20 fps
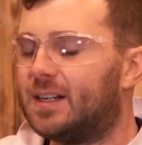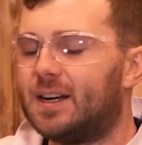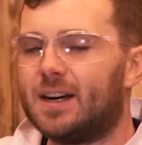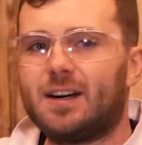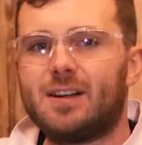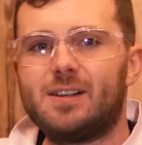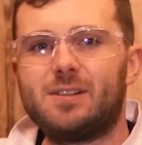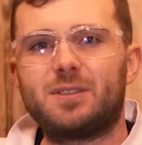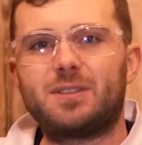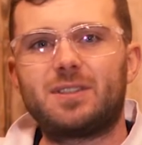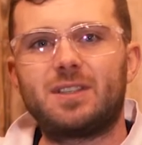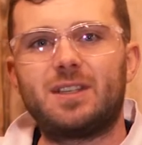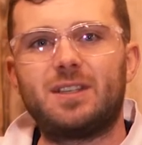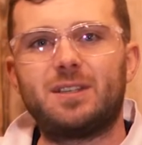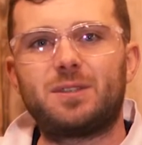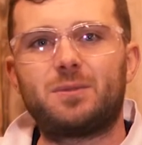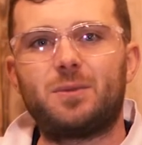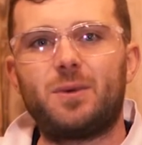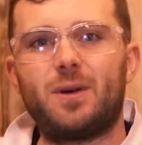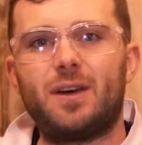I always think
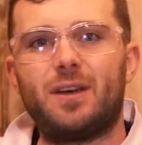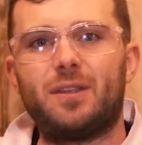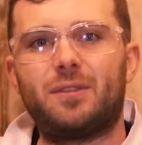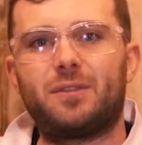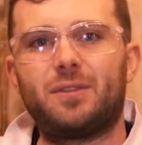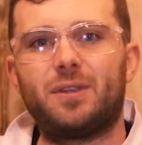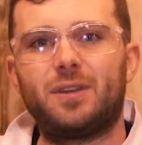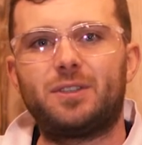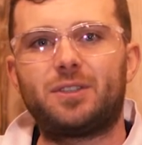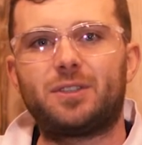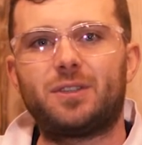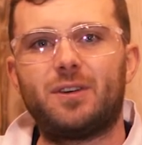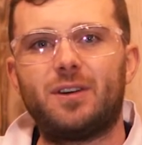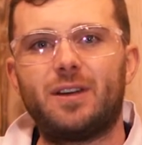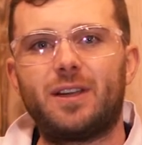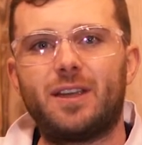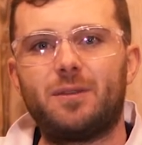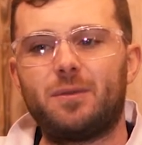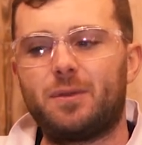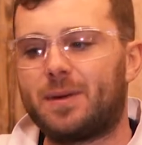it's worth
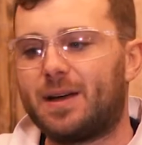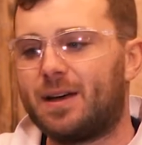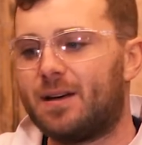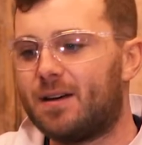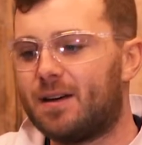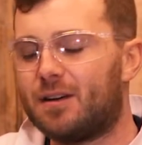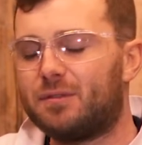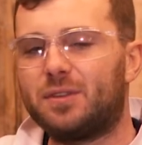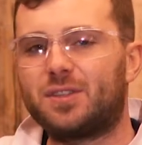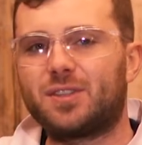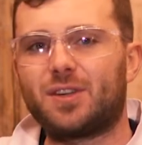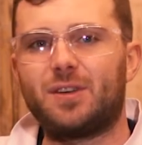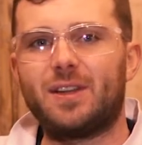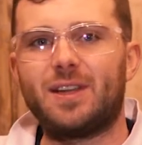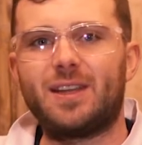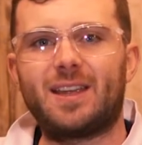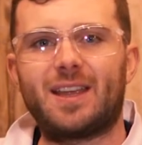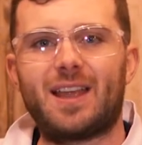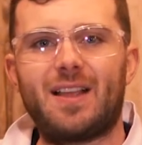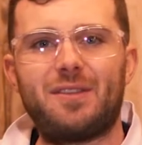trying it with about half the
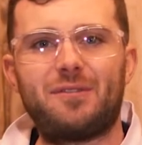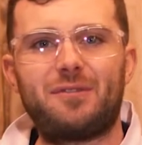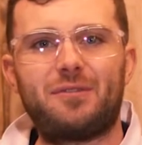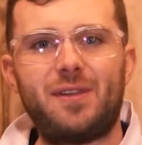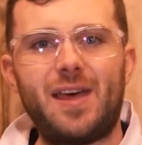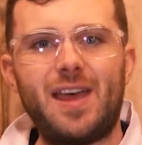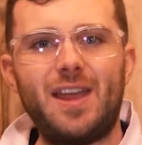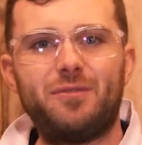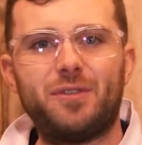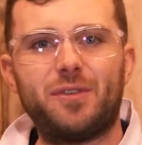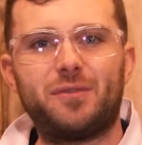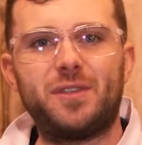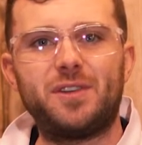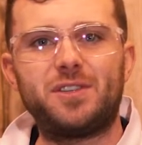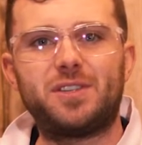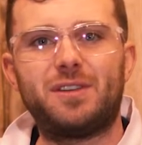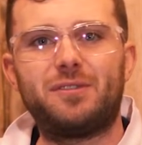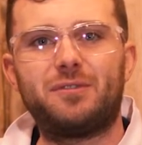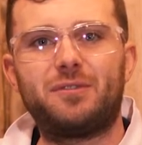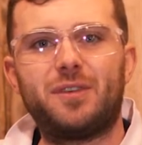tonic, get the flavour of the
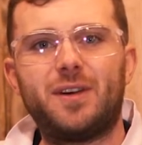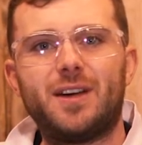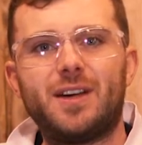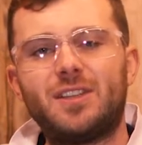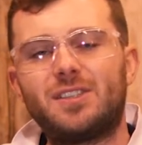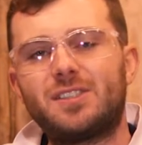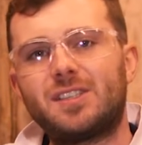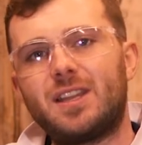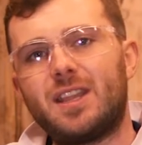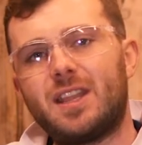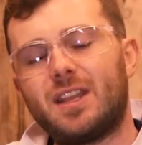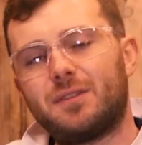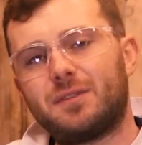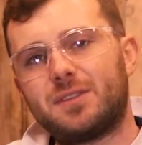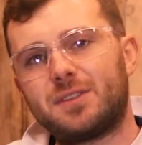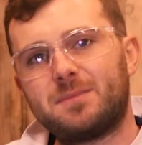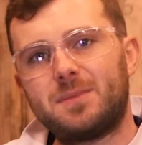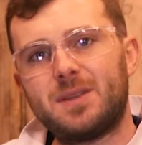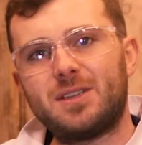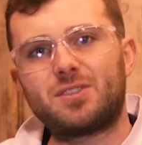gin first, and then if
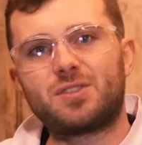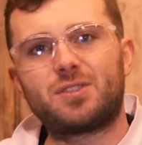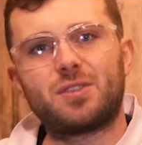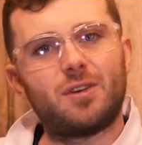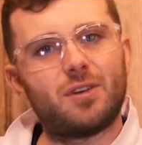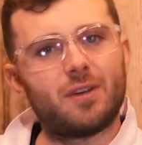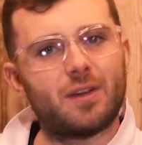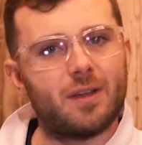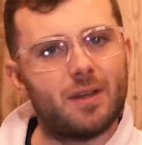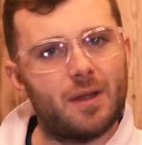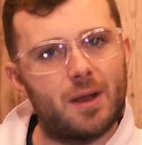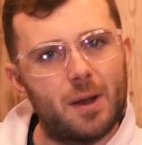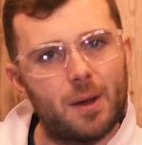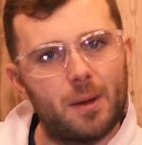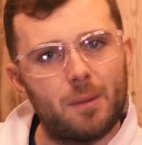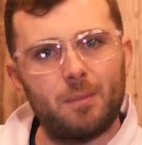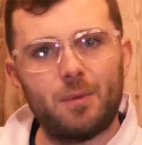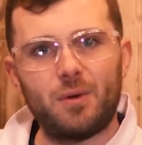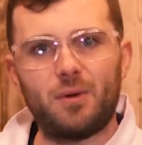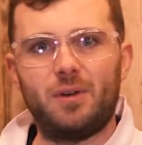it's a bit strong,
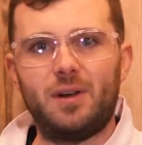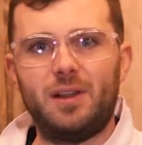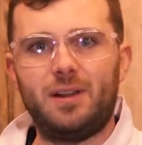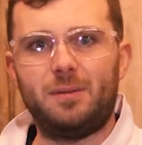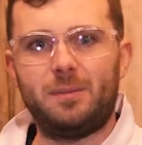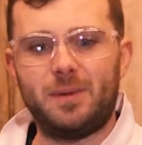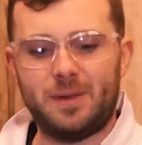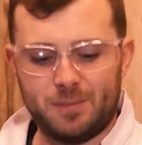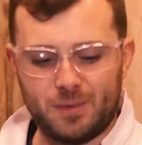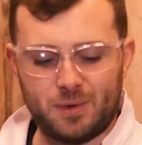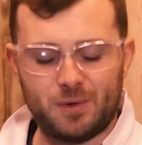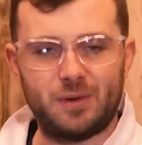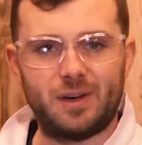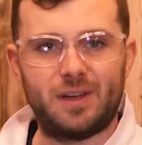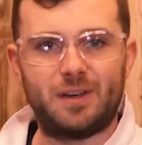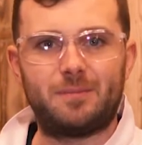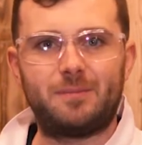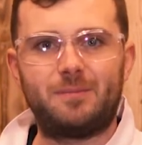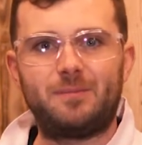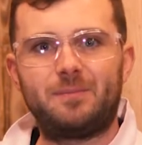pour a little bit more
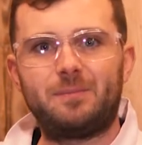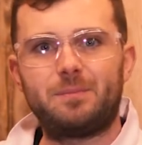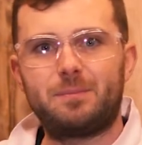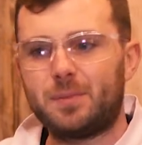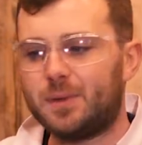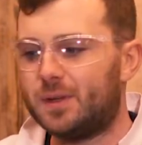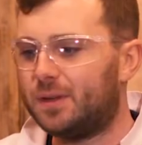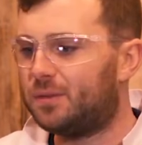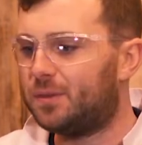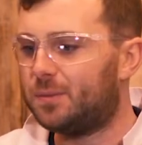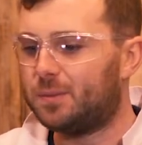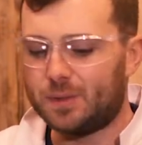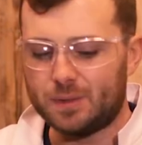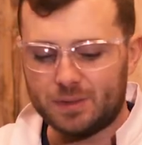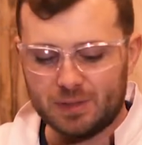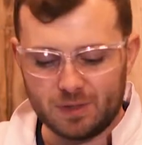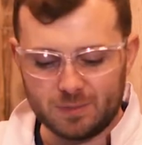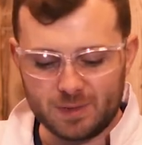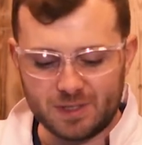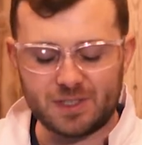in. But if you
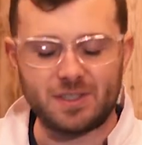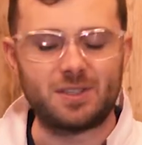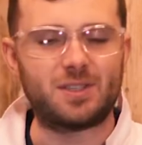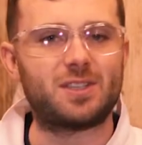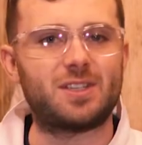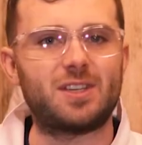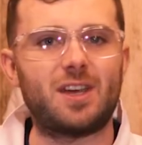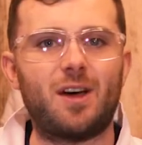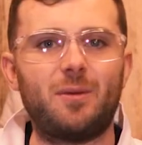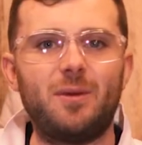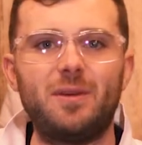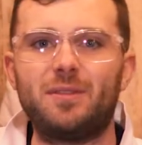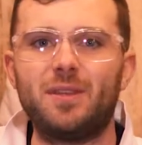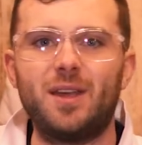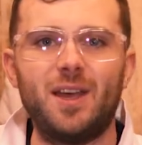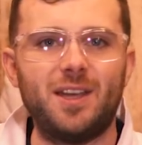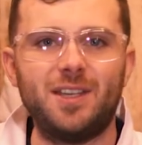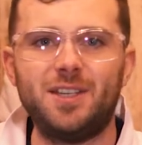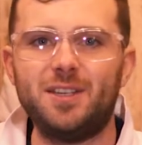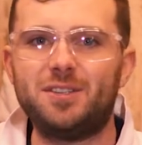put too much in to start with,
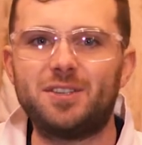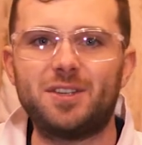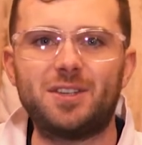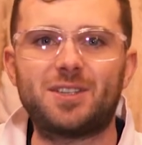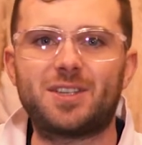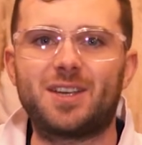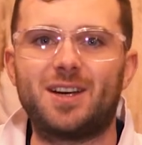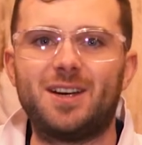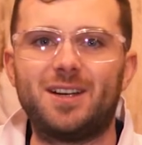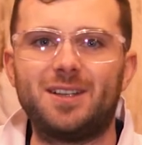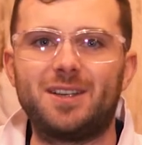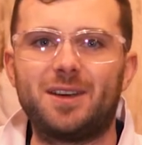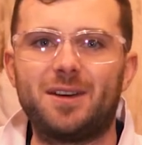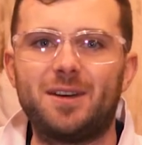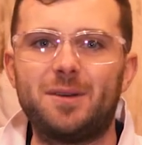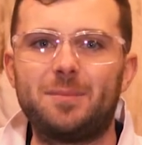you just can't go